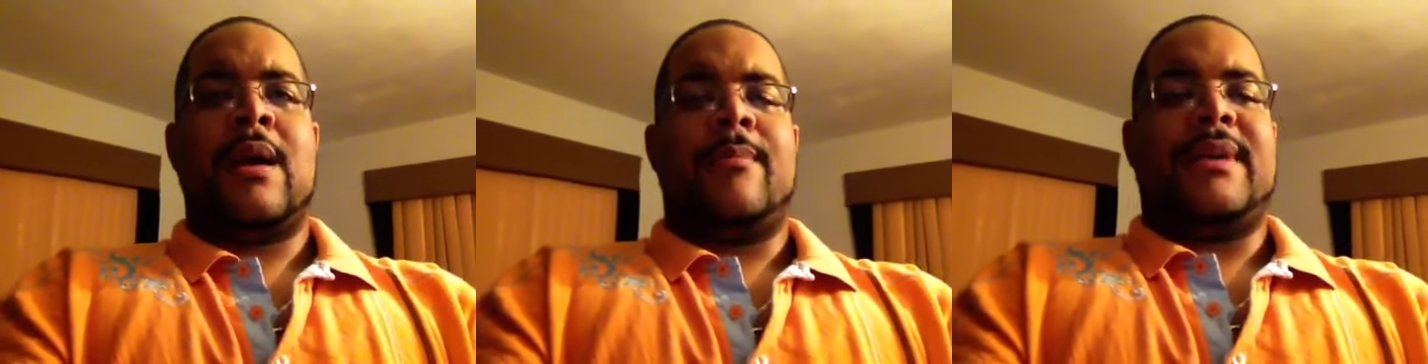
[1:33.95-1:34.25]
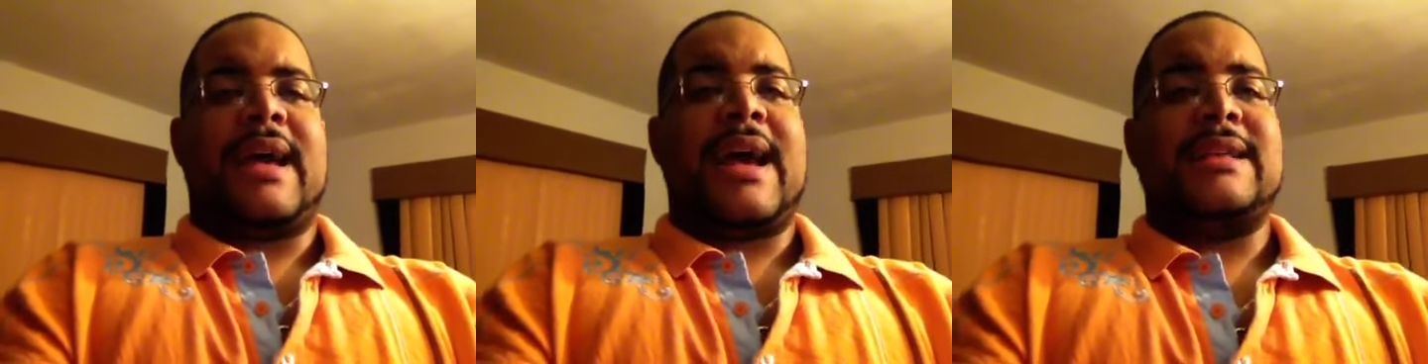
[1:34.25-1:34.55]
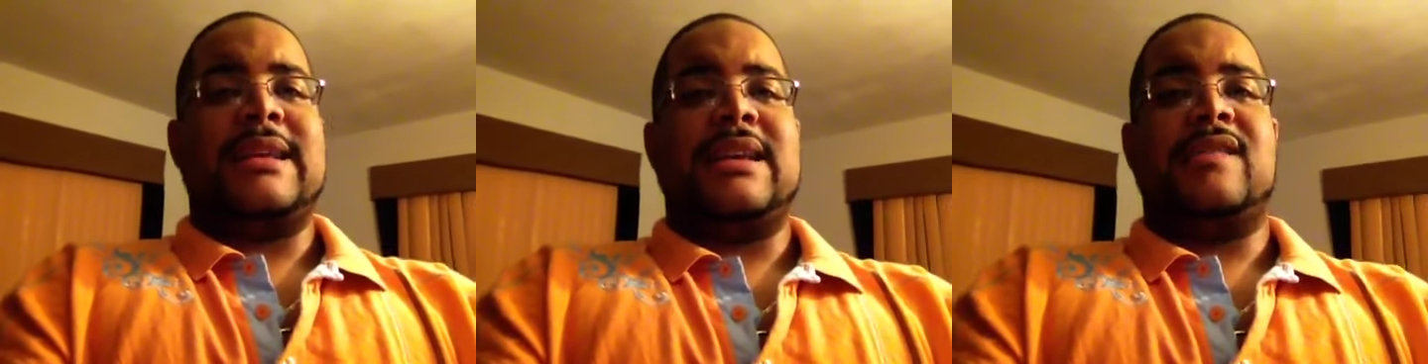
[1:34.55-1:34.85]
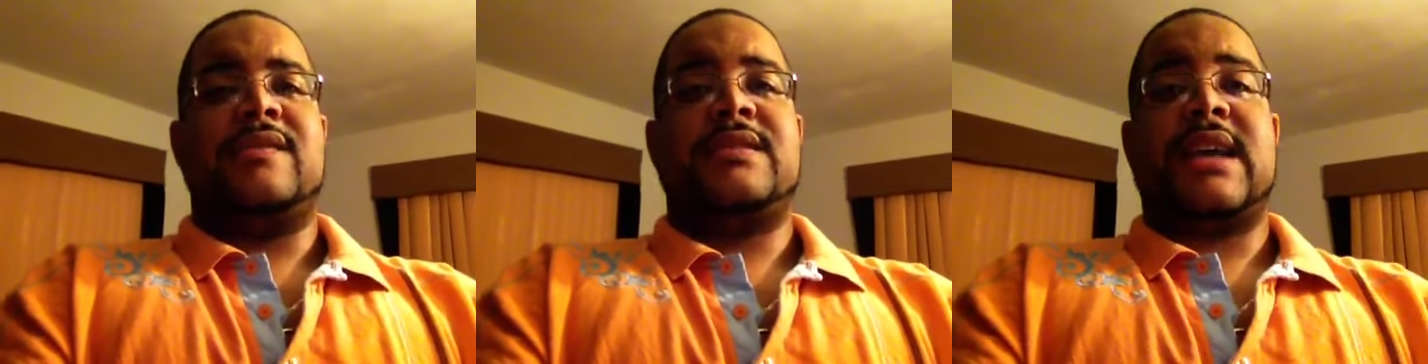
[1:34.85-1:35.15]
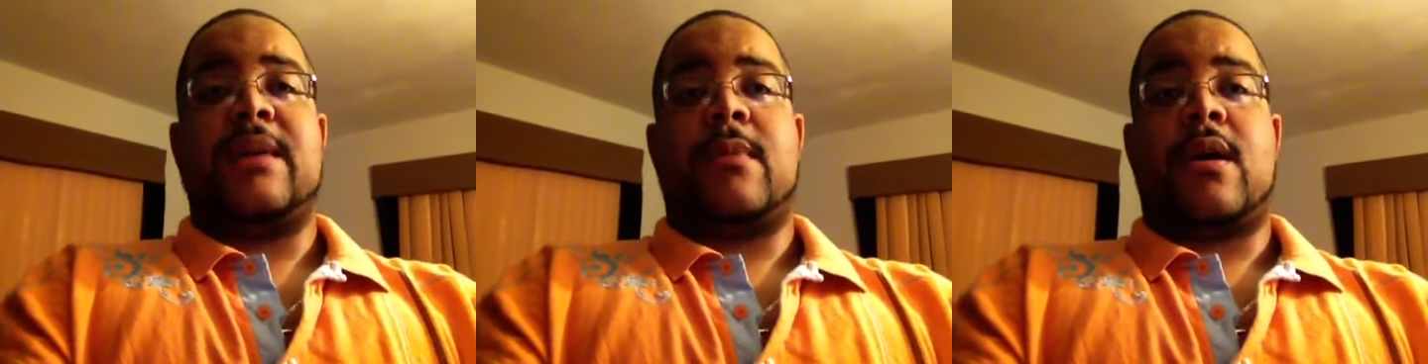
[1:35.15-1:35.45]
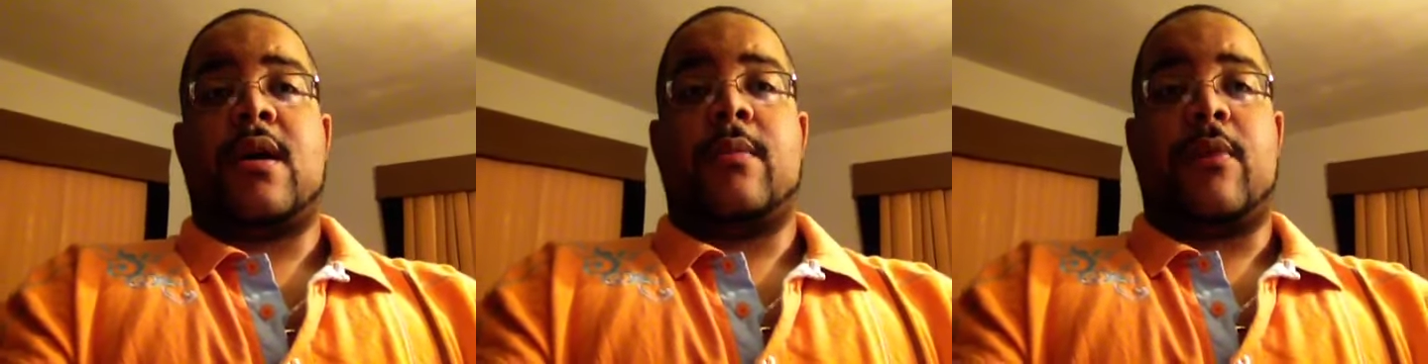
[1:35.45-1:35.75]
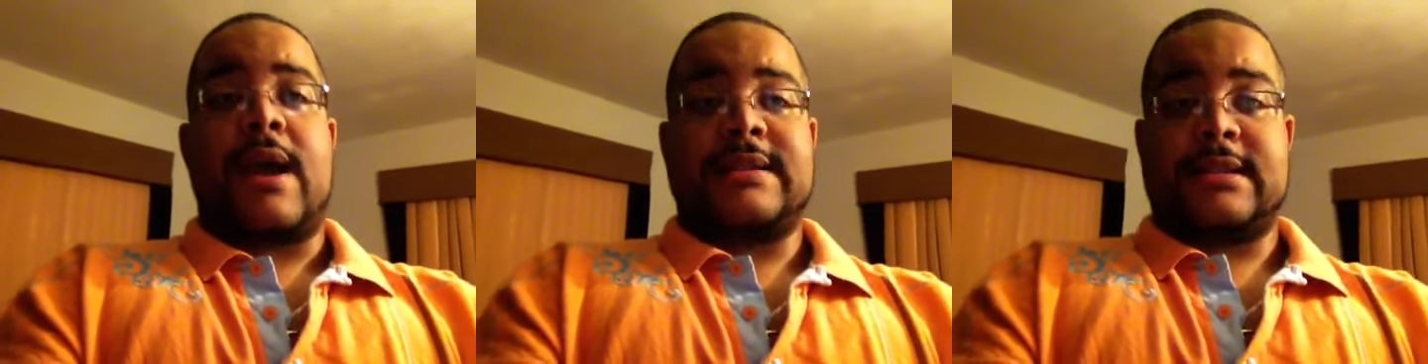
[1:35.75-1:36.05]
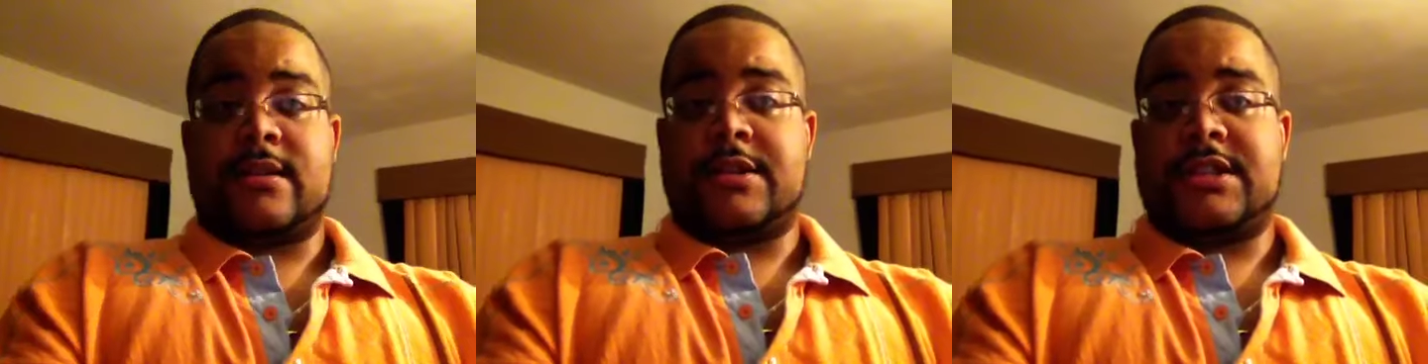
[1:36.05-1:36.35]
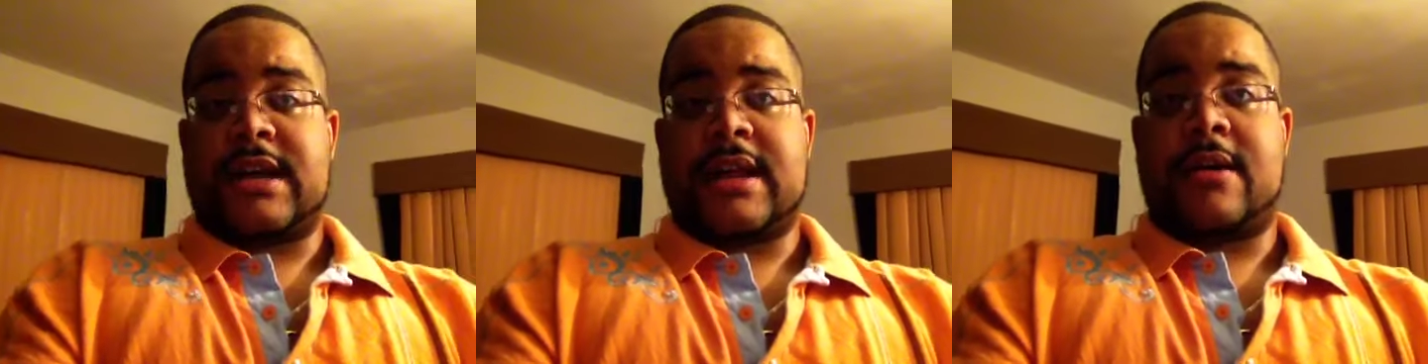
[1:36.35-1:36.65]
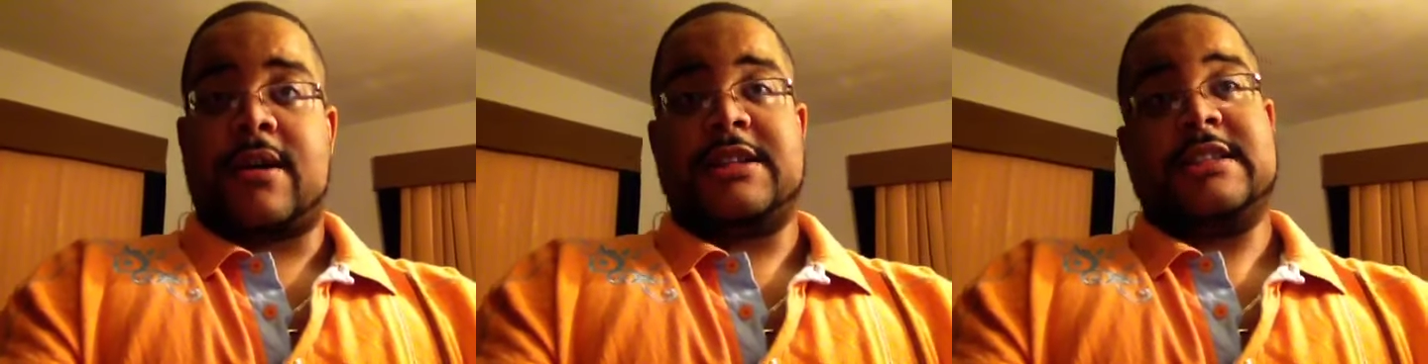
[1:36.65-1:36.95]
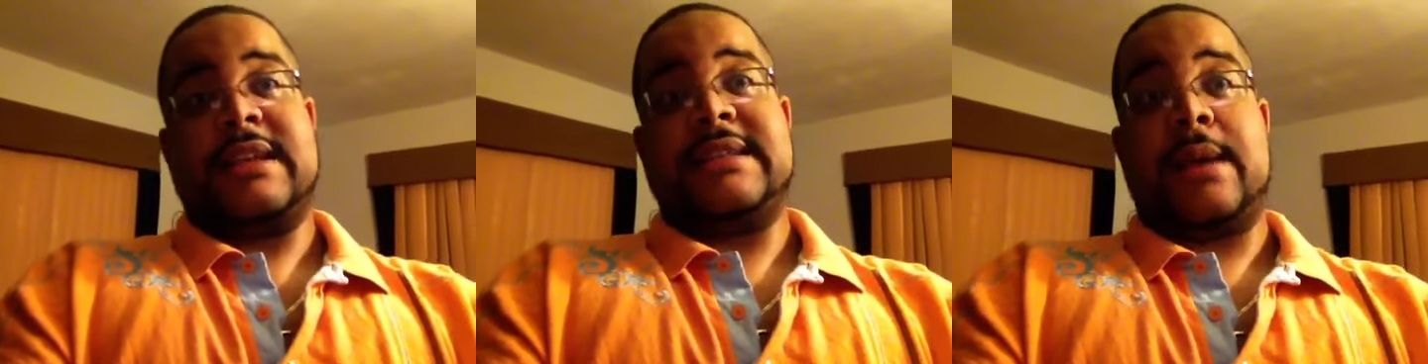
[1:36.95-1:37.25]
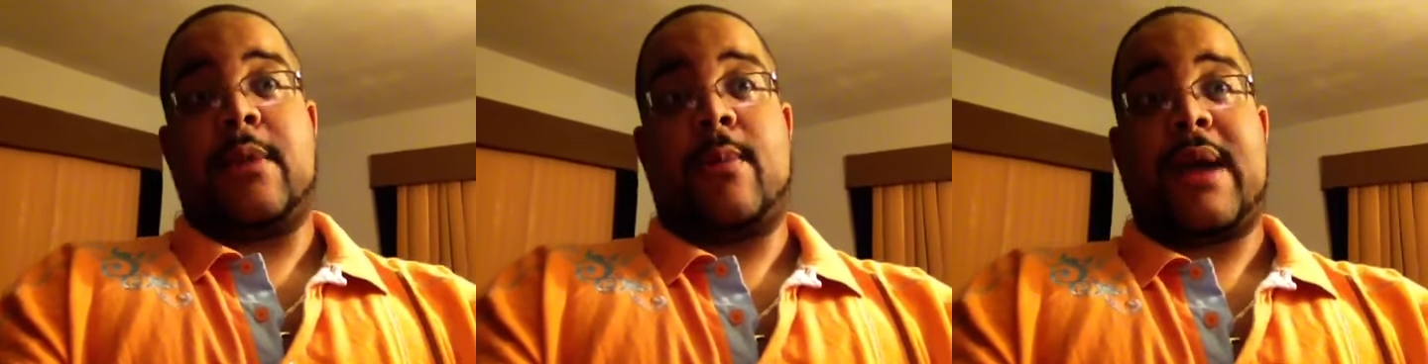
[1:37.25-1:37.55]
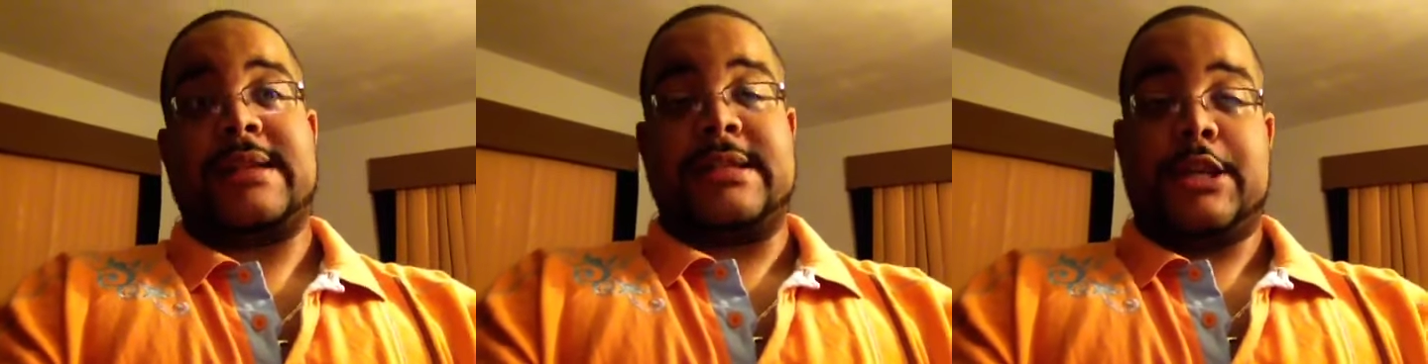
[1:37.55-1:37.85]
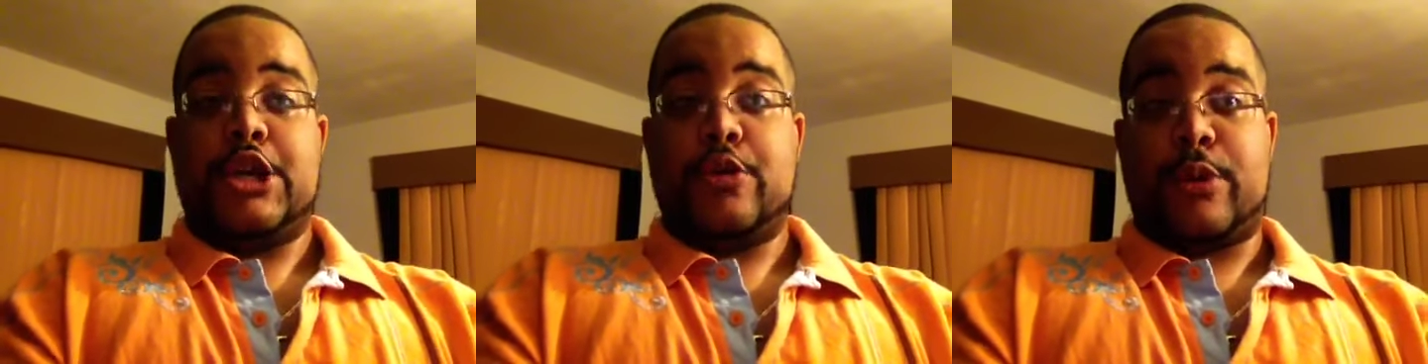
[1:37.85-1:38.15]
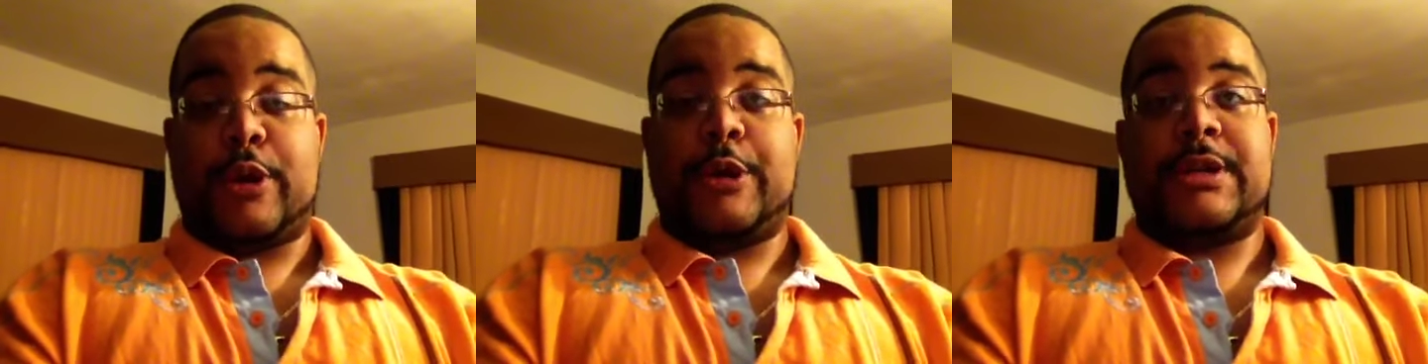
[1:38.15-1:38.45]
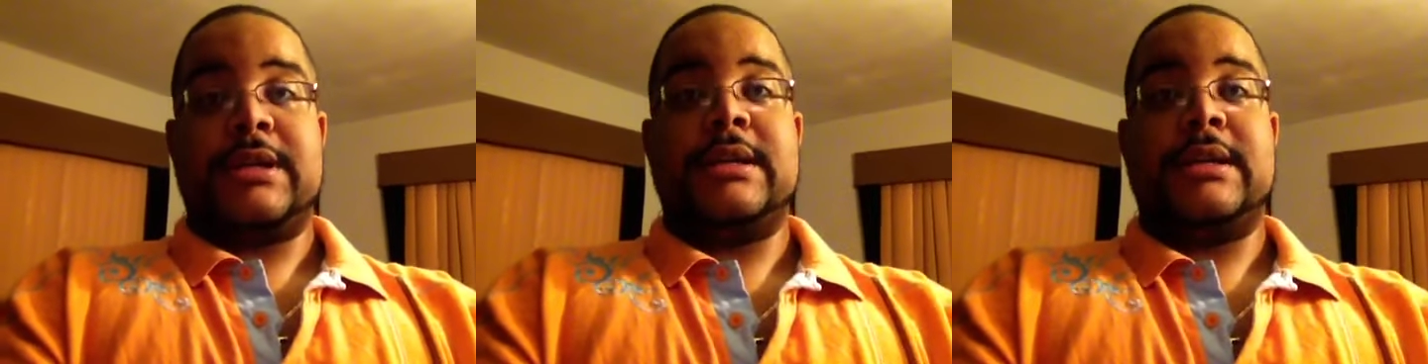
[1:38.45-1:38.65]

but I had to give Tamar Braxton her shout out, or I should say Tamar Braxton Hubert,